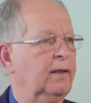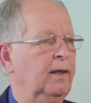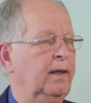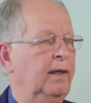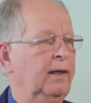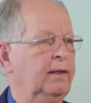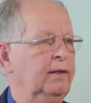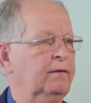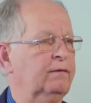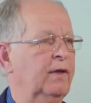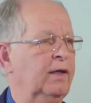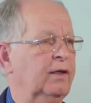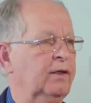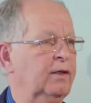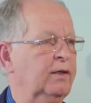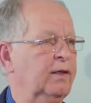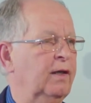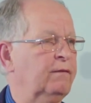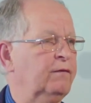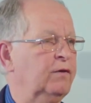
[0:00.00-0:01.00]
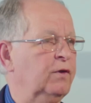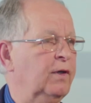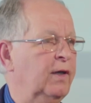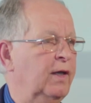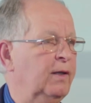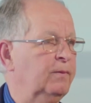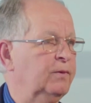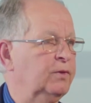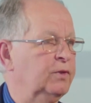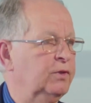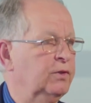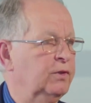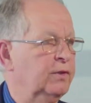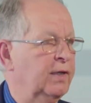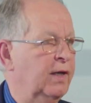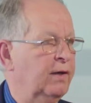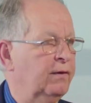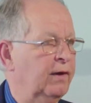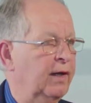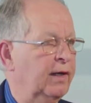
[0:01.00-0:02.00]
and if I could have your help to do
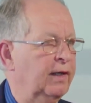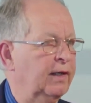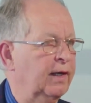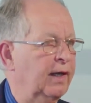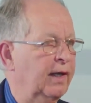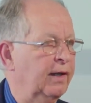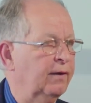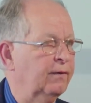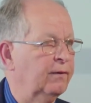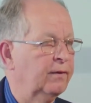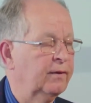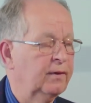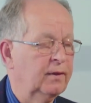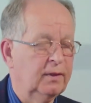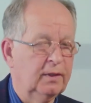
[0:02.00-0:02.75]
that right now.